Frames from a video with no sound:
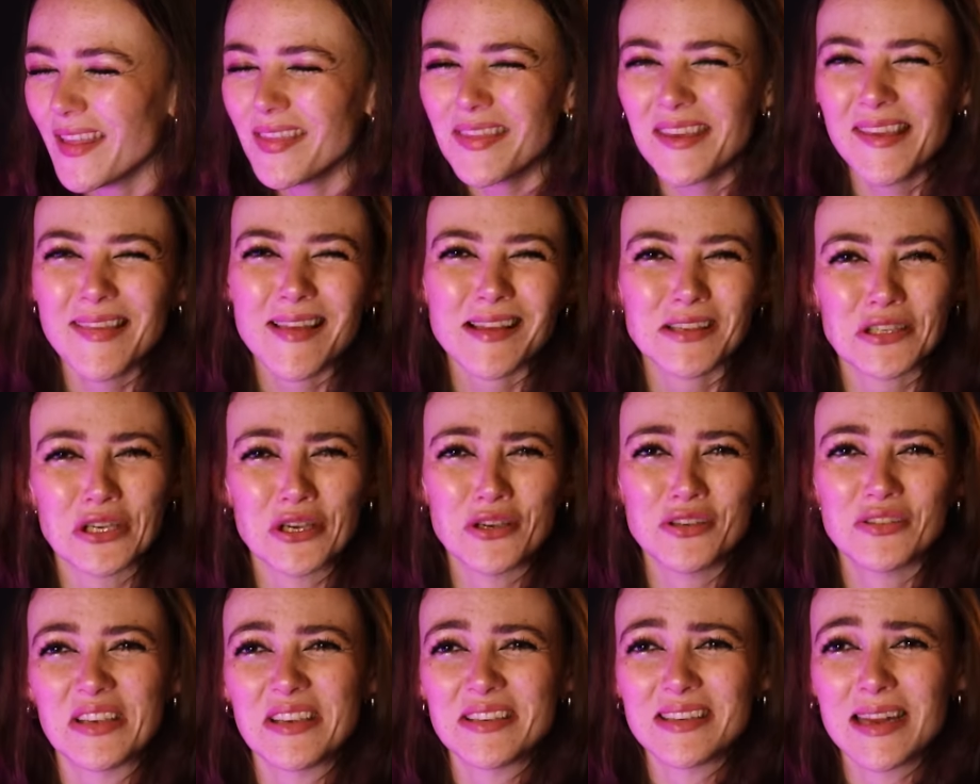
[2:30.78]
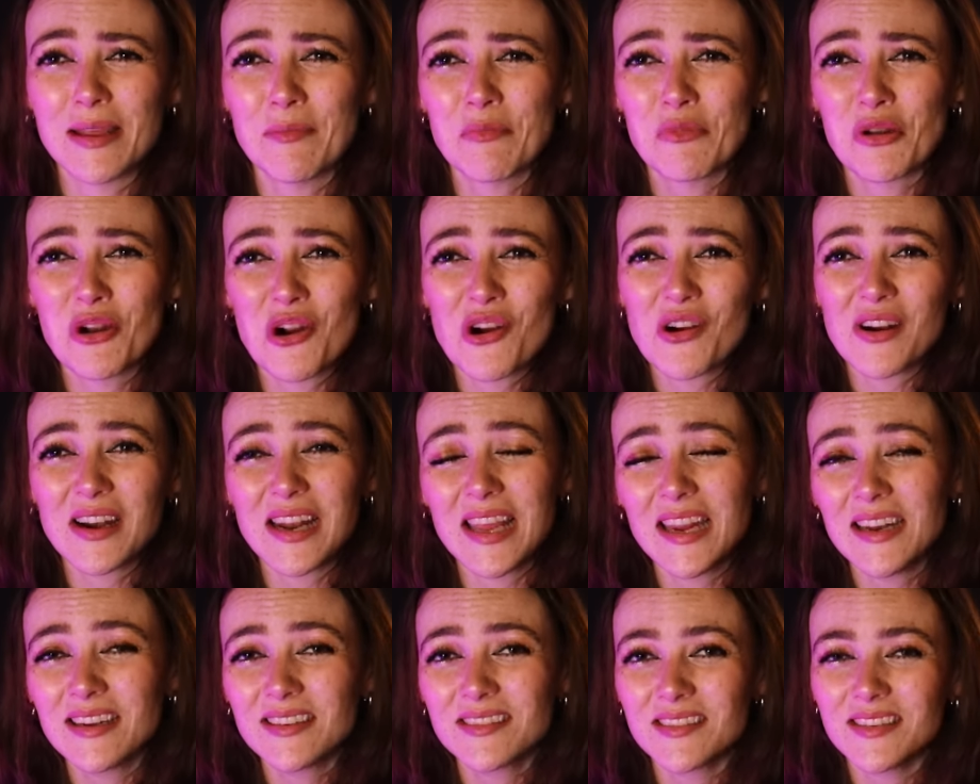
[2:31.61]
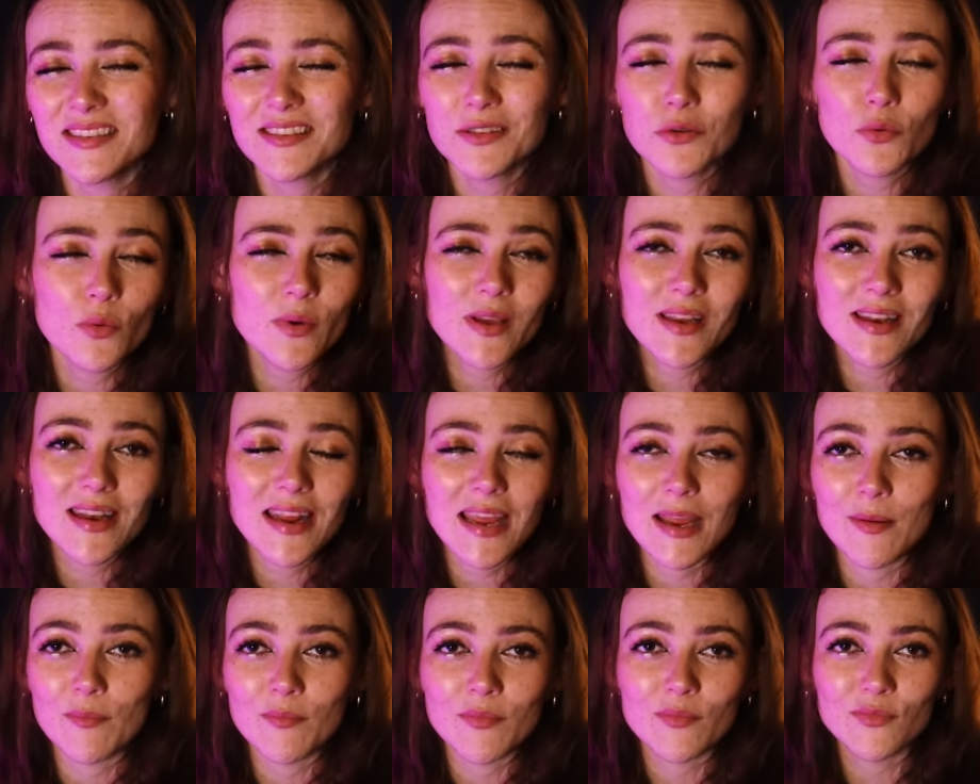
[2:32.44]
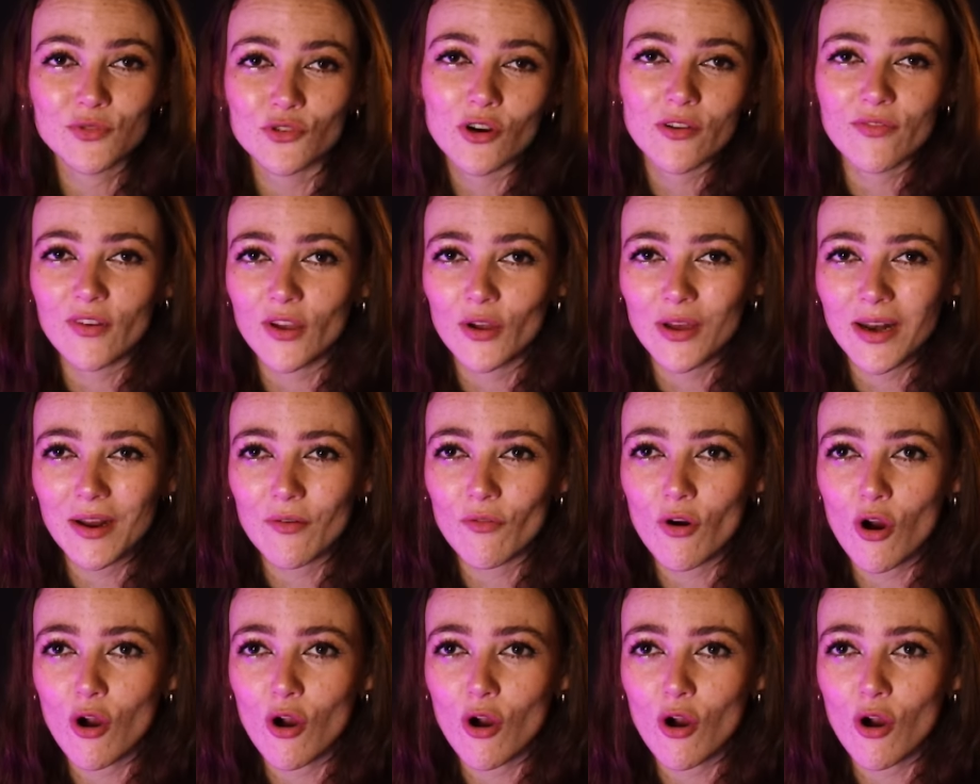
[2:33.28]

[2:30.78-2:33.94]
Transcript: I think that's how you say his name, Coriolanus. It's a weird name. Sorry if I got it